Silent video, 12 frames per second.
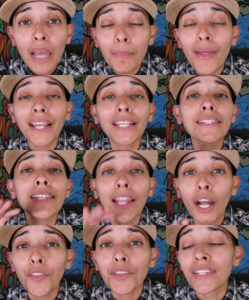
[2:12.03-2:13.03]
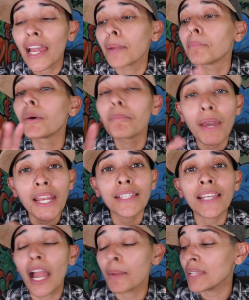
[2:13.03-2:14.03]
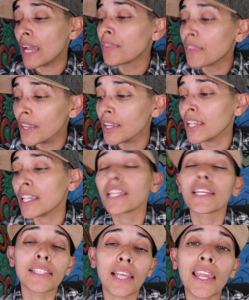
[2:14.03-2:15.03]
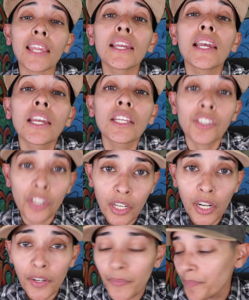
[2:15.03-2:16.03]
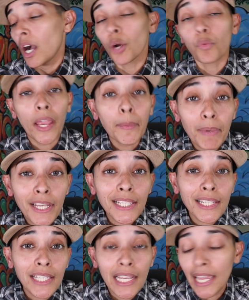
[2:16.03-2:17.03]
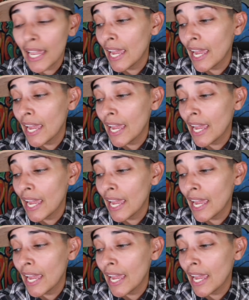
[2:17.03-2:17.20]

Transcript: I'm not gonna say all the time, but many times I think he is a cheater. A rapist?